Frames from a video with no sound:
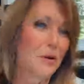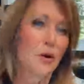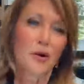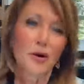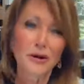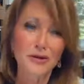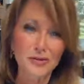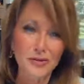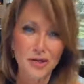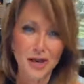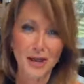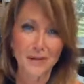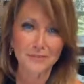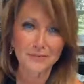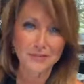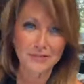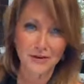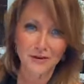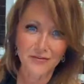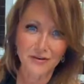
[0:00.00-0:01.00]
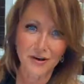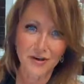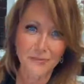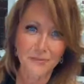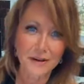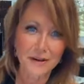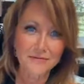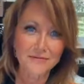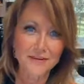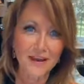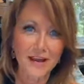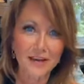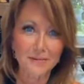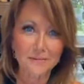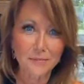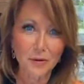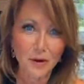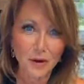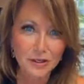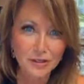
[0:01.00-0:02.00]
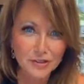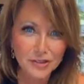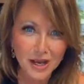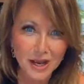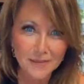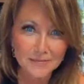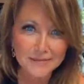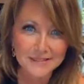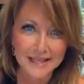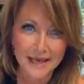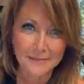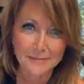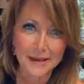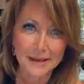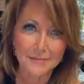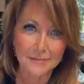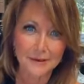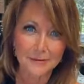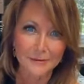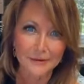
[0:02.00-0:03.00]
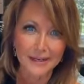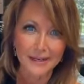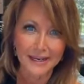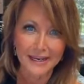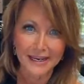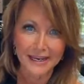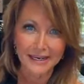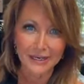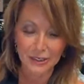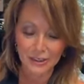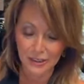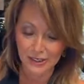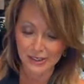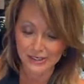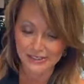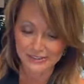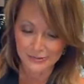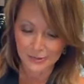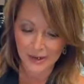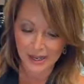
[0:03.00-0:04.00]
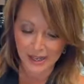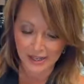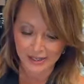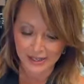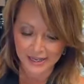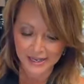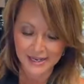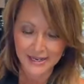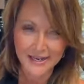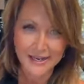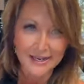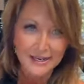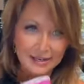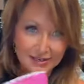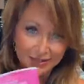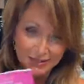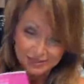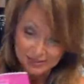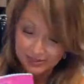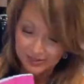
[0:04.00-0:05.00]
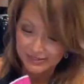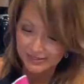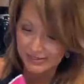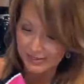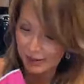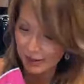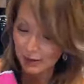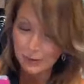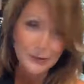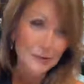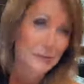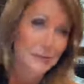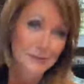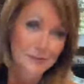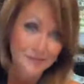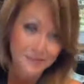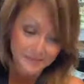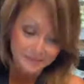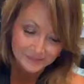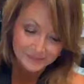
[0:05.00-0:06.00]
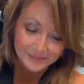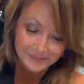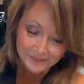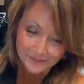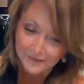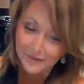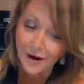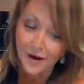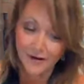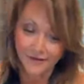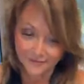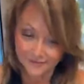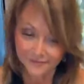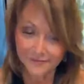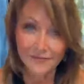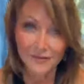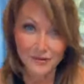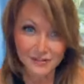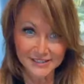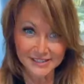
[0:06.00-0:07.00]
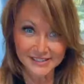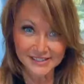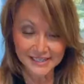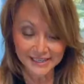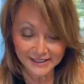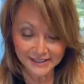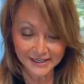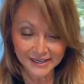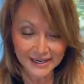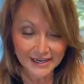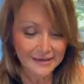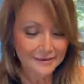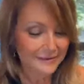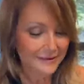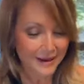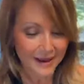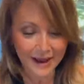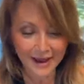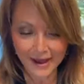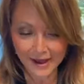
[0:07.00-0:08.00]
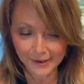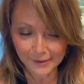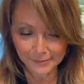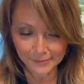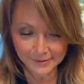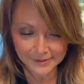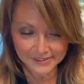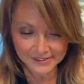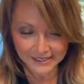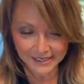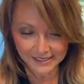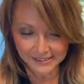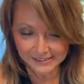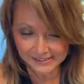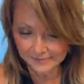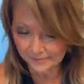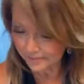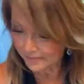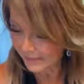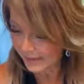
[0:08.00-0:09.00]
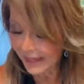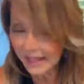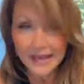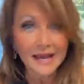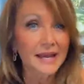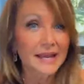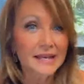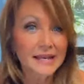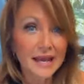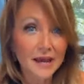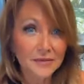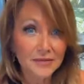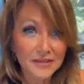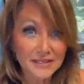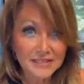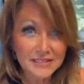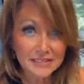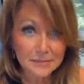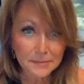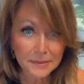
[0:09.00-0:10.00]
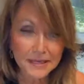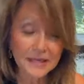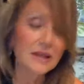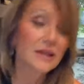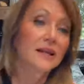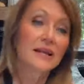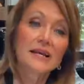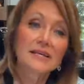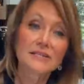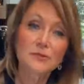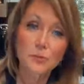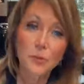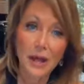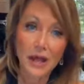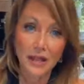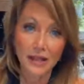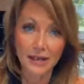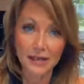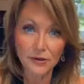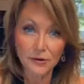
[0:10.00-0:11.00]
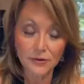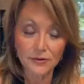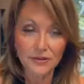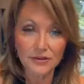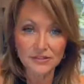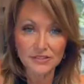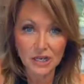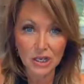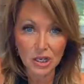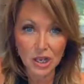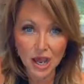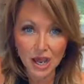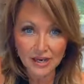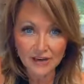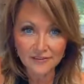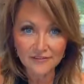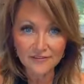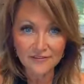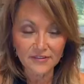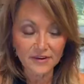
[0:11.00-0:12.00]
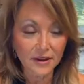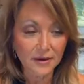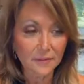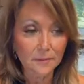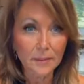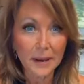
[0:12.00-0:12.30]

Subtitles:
with pork chops. So if you're a big fan of pork chops, that might be really good as well. So, versatility, 100%. Now this meal as well, I know there's a lot of